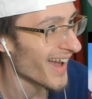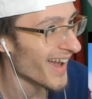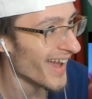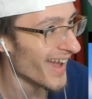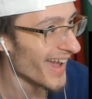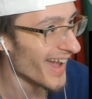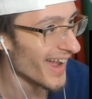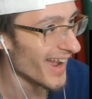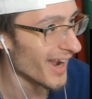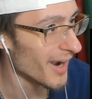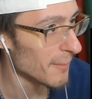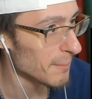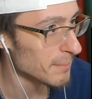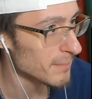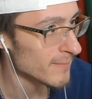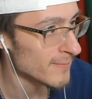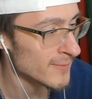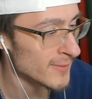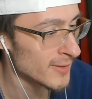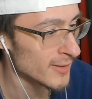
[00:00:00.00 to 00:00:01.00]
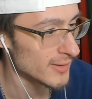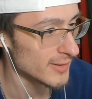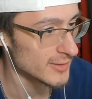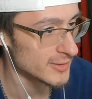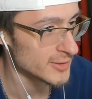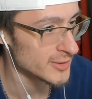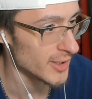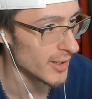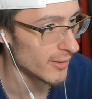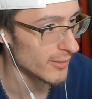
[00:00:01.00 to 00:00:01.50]
Help! They're
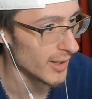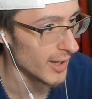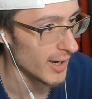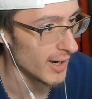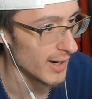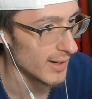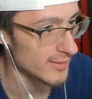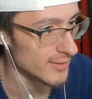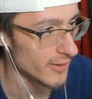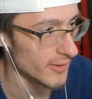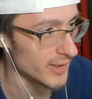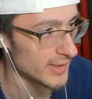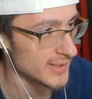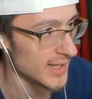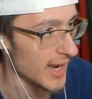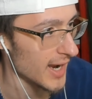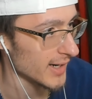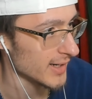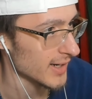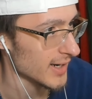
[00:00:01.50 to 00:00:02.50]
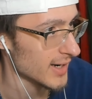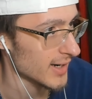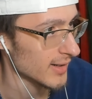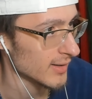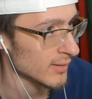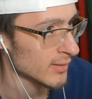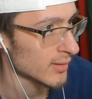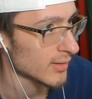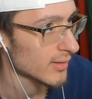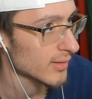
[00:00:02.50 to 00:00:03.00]
shooting! They're attacking!